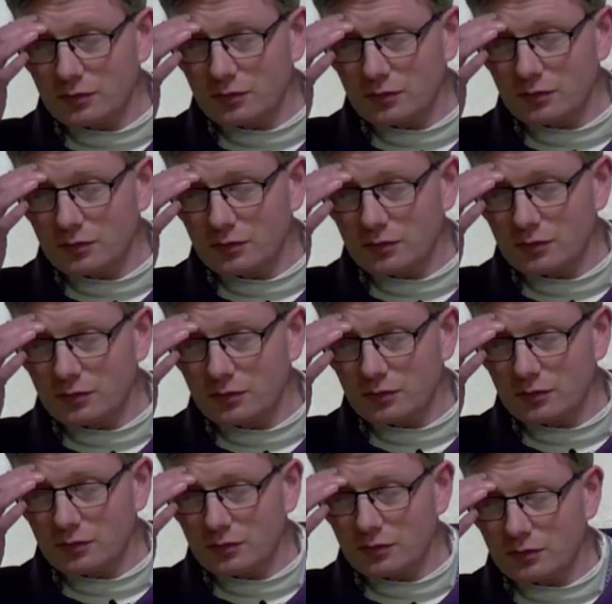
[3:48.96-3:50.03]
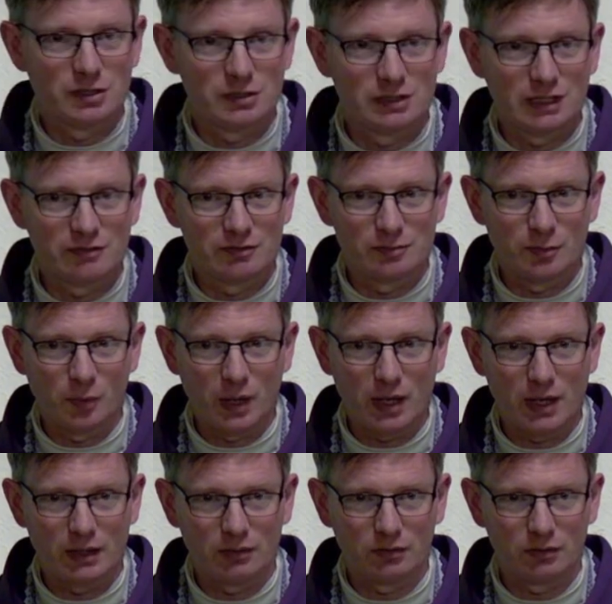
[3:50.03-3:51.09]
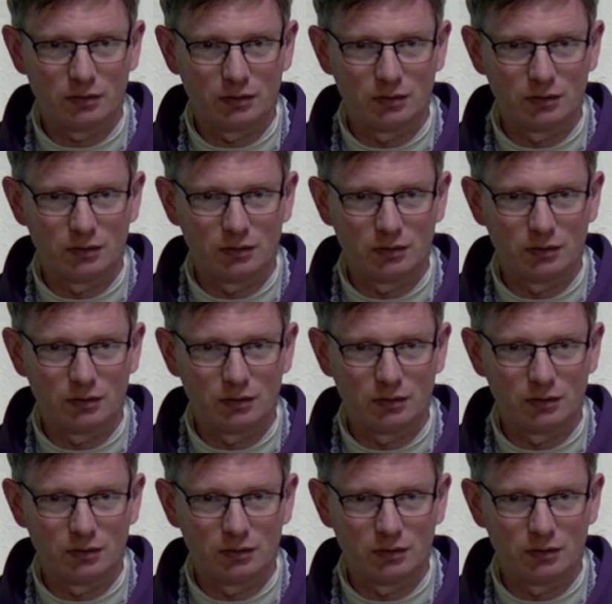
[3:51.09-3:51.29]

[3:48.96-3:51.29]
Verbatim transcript: Nothing particular to, to, to give them away at all.